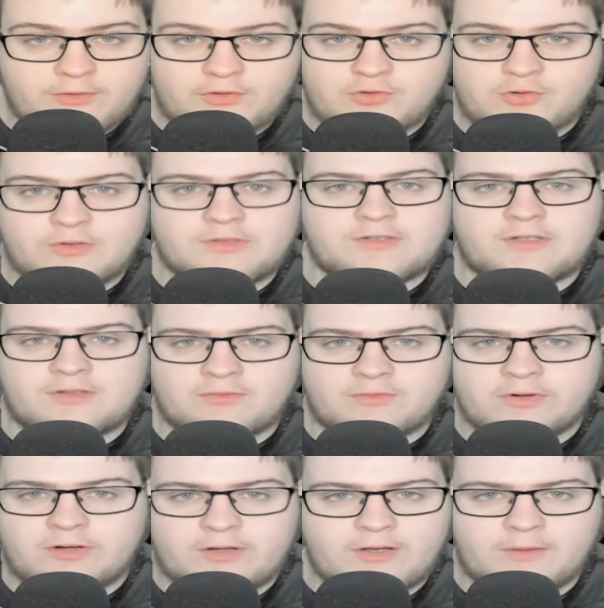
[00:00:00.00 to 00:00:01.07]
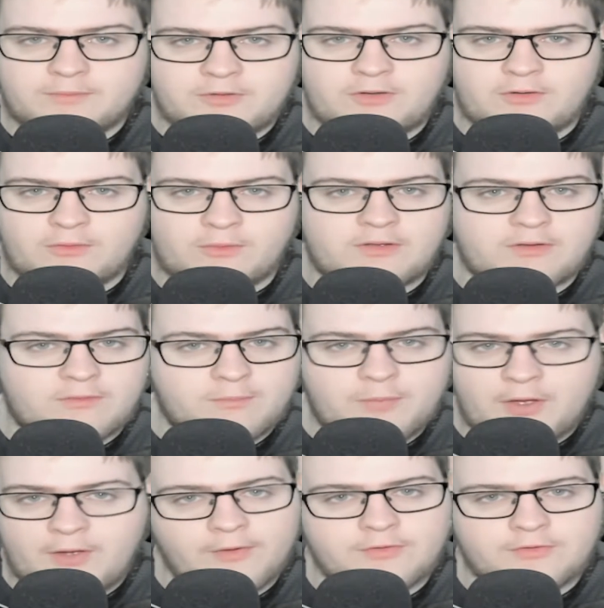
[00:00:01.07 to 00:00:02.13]
The choice is really up to you. It's
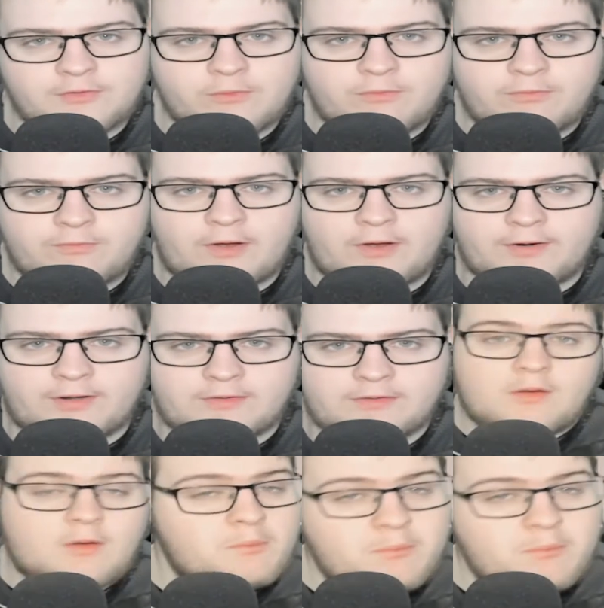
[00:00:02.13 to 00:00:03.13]
personal finance.